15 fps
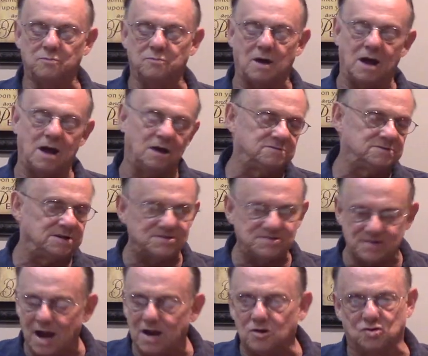uh,
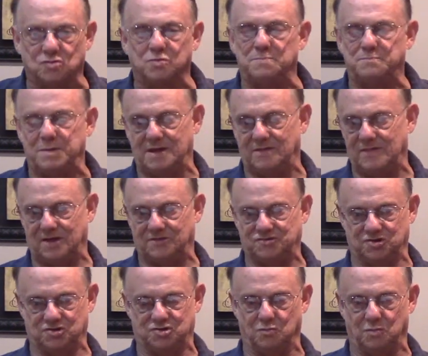desires would be in that
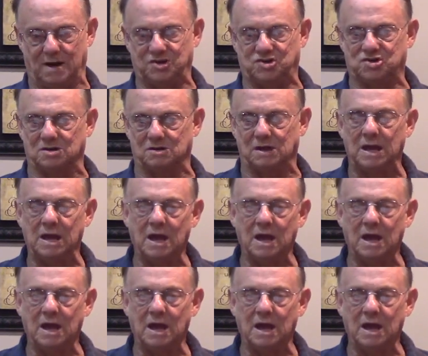situation.